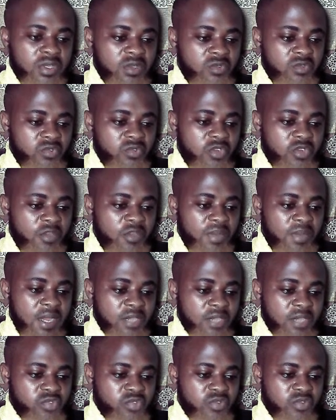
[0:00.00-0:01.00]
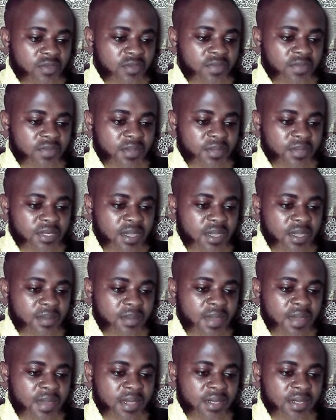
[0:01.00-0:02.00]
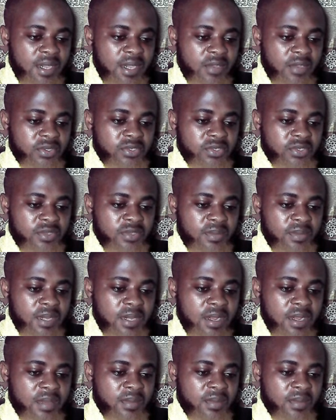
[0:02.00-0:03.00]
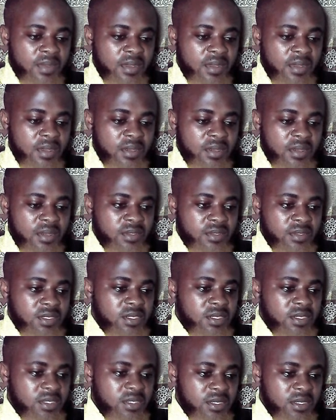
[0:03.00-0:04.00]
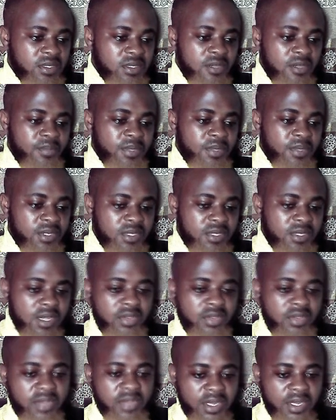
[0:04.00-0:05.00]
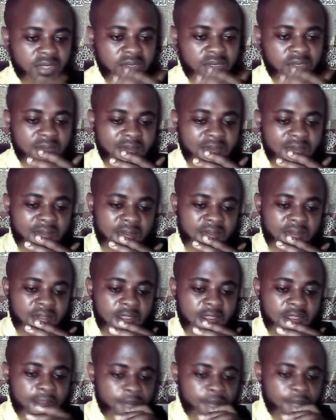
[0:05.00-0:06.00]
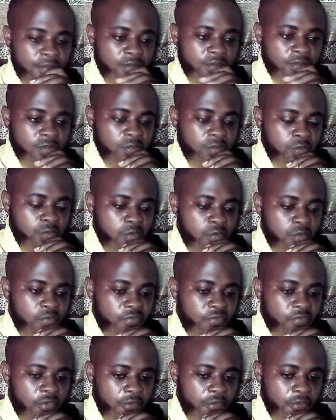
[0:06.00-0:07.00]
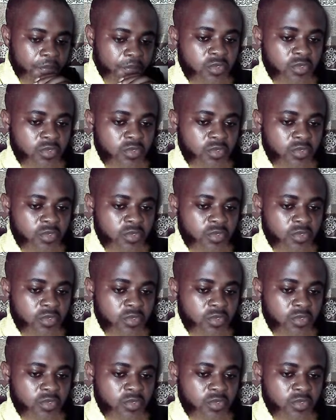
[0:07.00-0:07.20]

You copy like two of them, media buying. How is it going to, this is a topic that you can um look for.